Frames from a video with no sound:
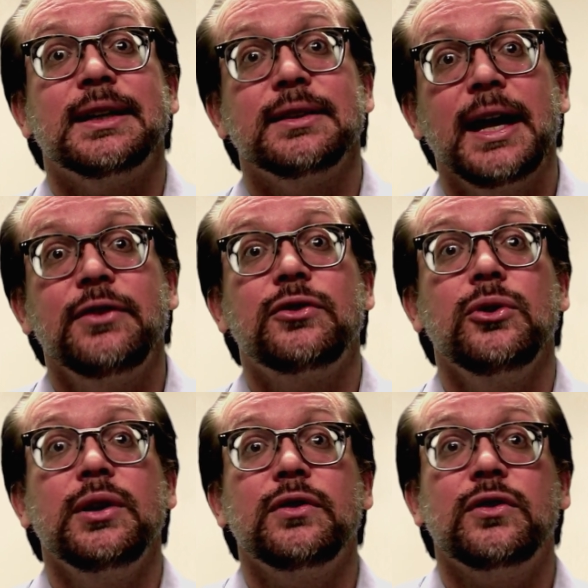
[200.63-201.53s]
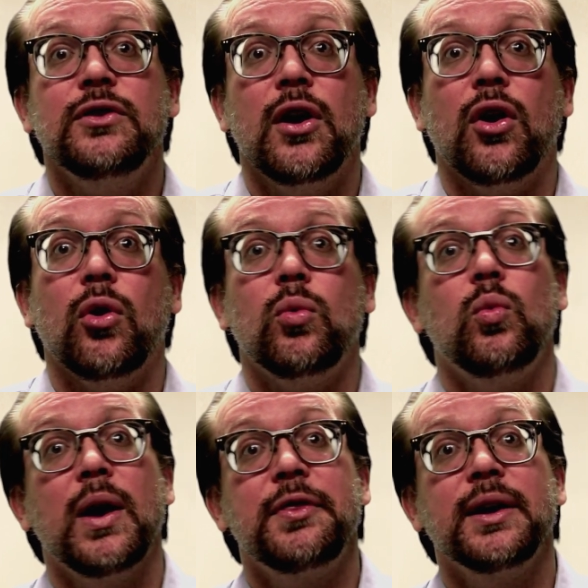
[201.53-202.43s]
Let students know
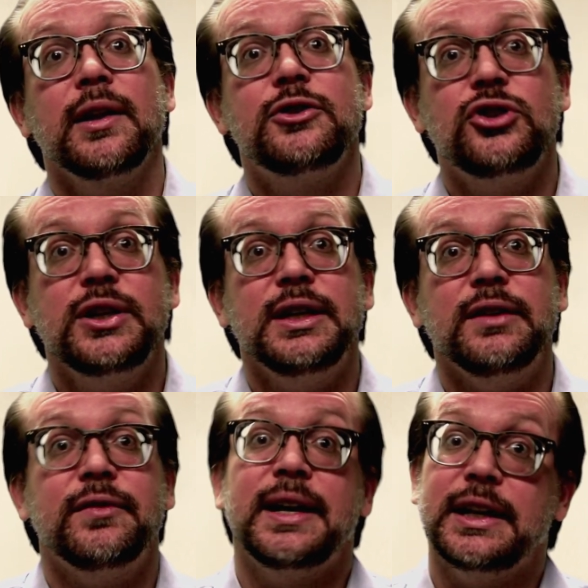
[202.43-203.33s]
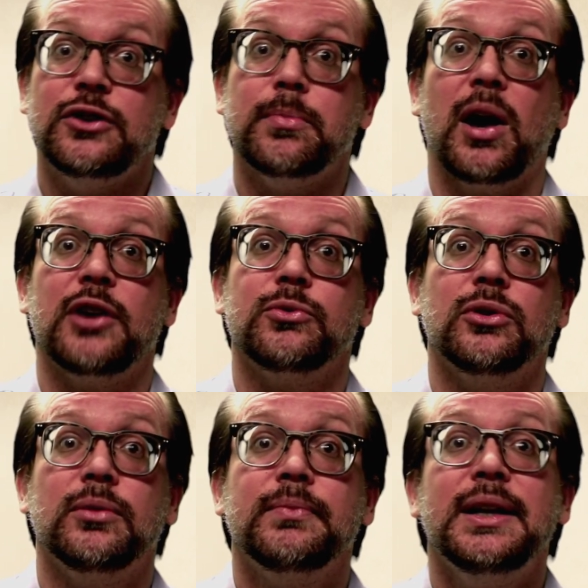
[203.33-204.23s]
what they'll achieve in each module.